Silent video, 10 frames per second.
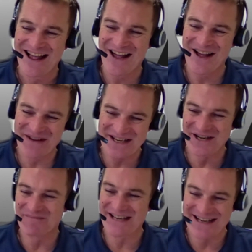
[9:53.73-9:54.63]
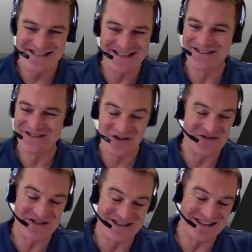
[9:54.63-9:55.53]
It's updated
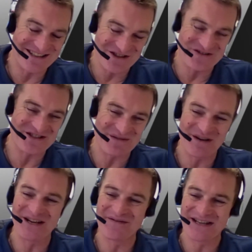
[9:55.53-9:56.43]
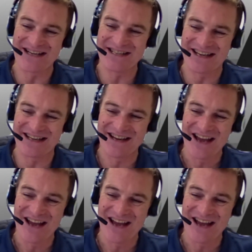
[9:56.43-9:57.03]
constantly being updated.